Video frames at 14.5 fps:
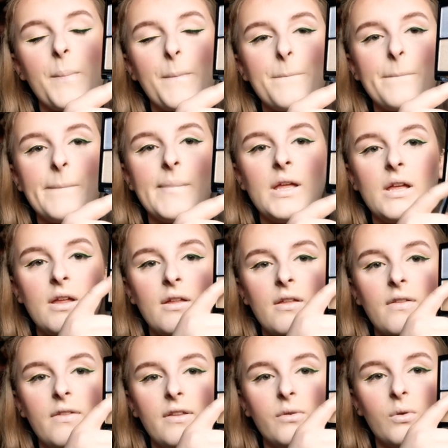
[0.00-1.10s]

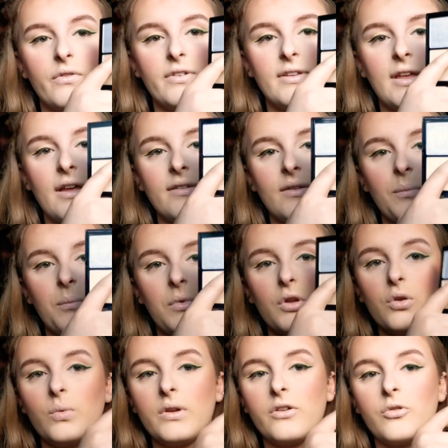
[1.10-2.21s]
And this one obviously has a
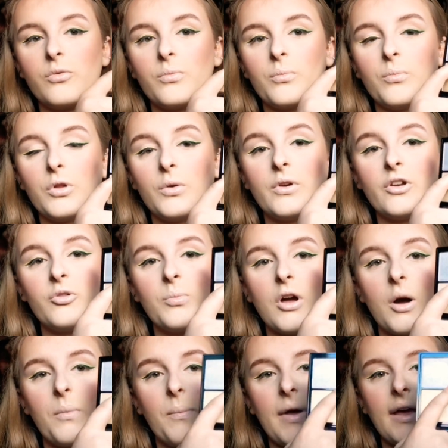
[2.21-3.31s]
bluish
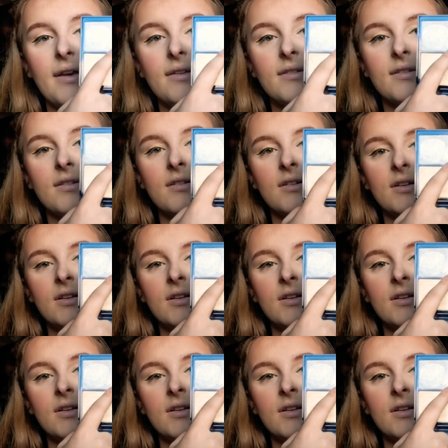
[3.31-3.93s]
purple base.